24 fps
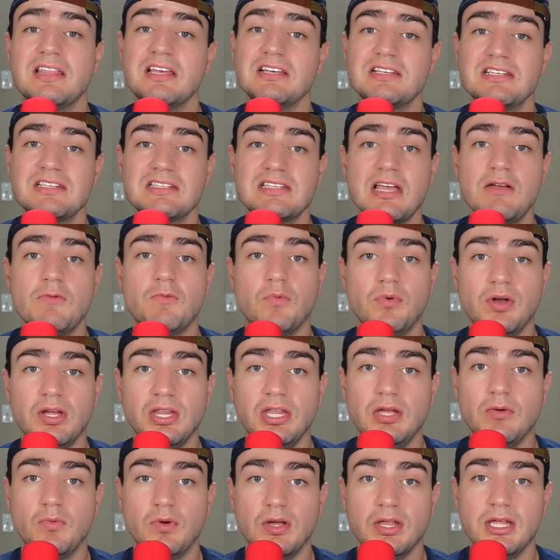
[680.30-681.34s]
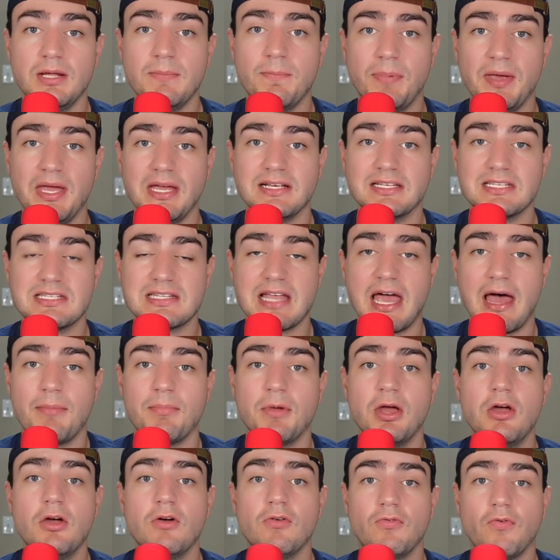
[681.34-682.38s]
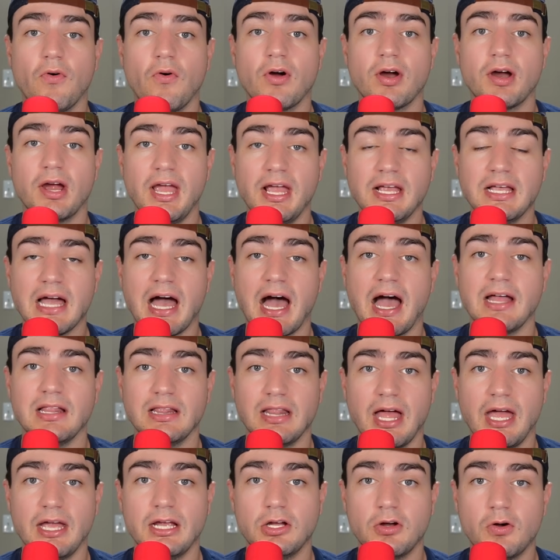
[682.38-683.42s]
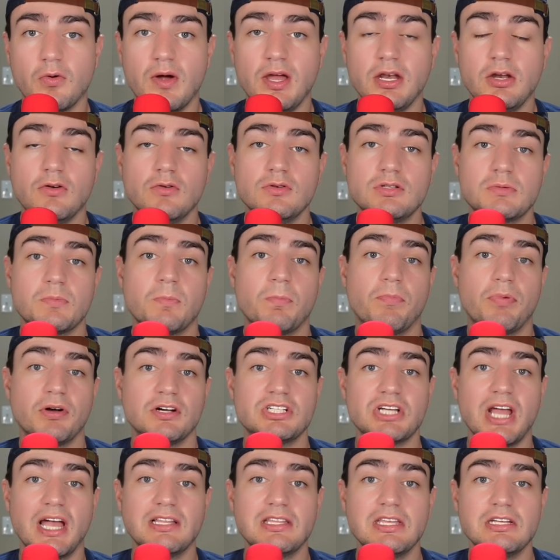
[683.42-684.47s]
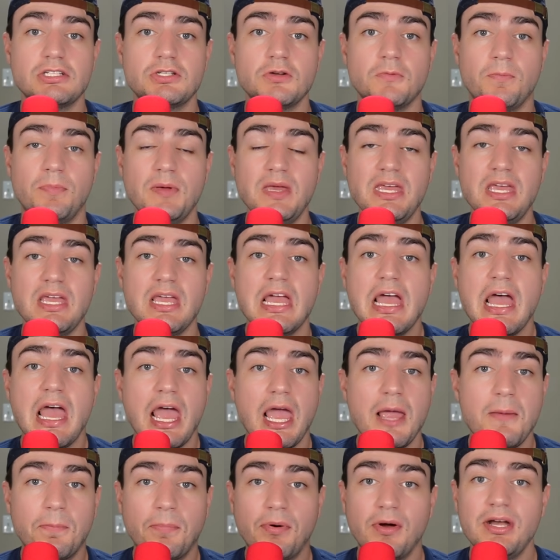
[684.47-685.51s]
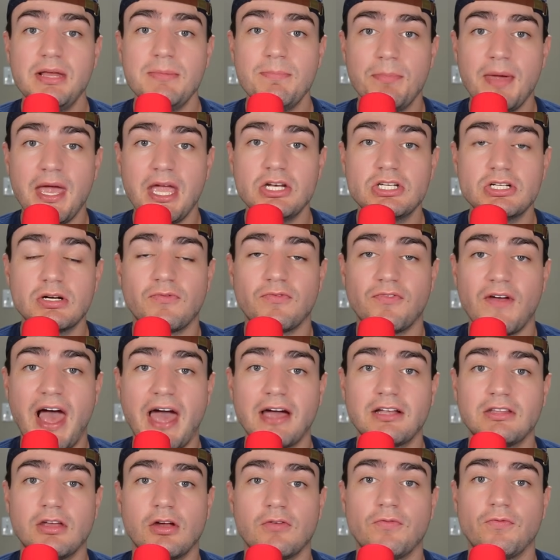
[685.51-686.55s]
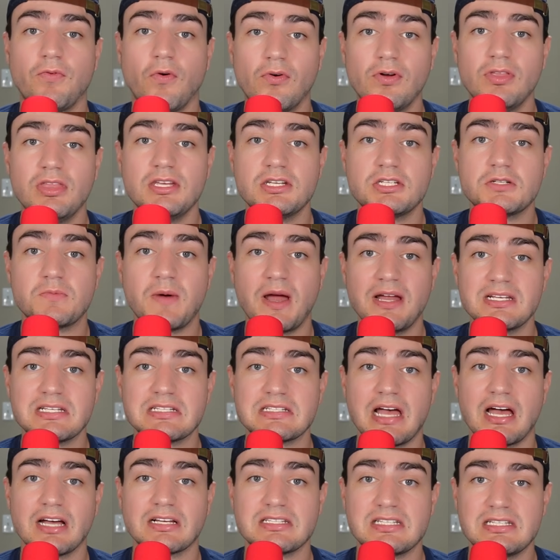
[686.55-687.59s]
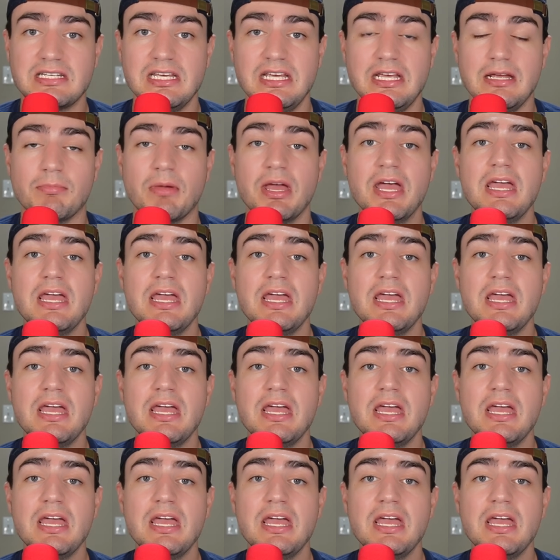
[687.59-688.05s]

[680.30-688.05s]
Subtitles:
this is a really, really big step for a guy like Quinn, who's projected to be a pretty major factor for this Red Sox team.